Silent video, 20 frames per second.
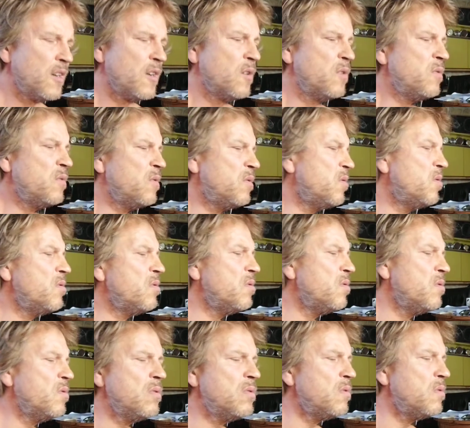
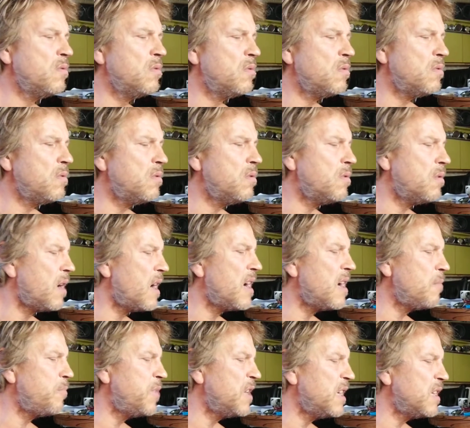Ooh, I
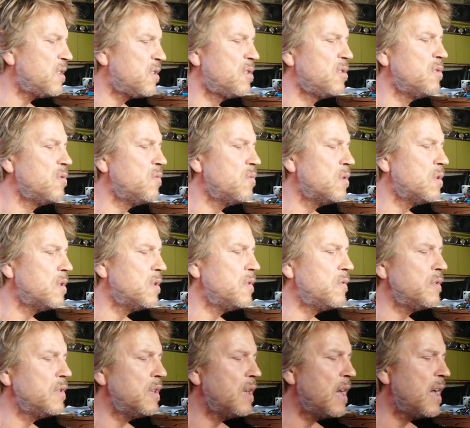bet you're
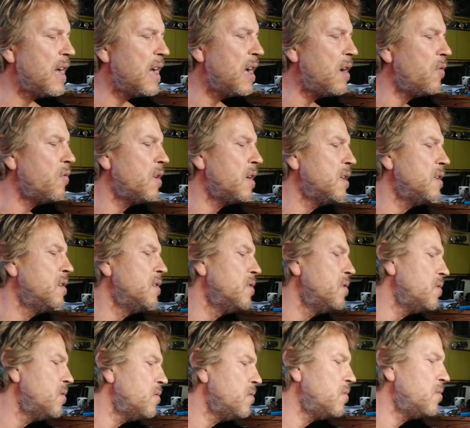wondering how I
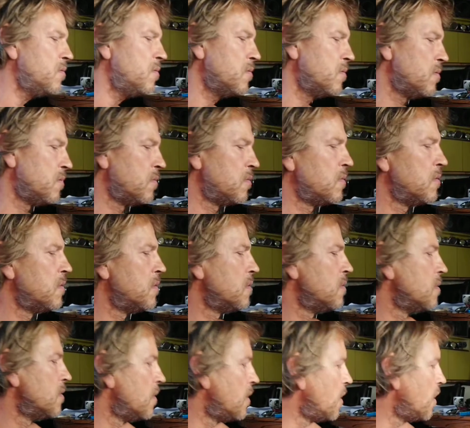knew
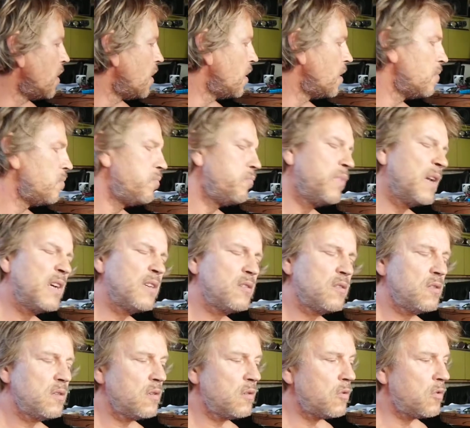about
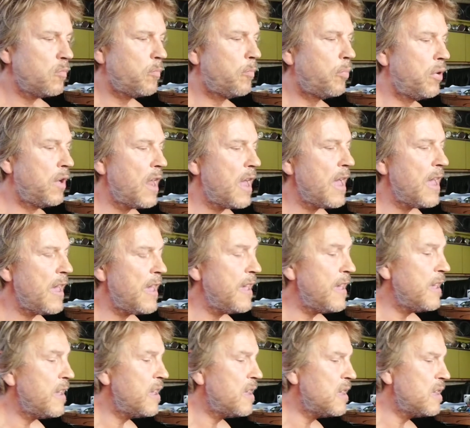your
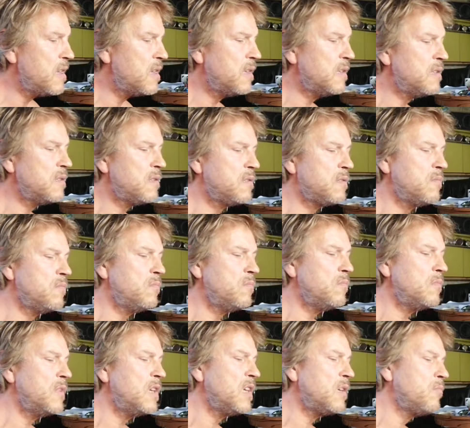plans to
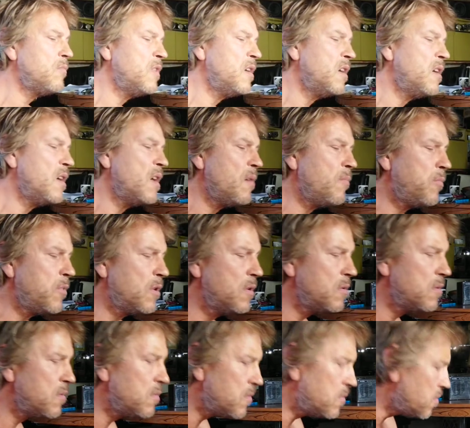make me
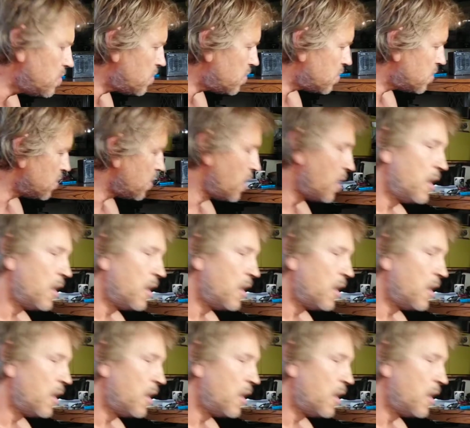blue.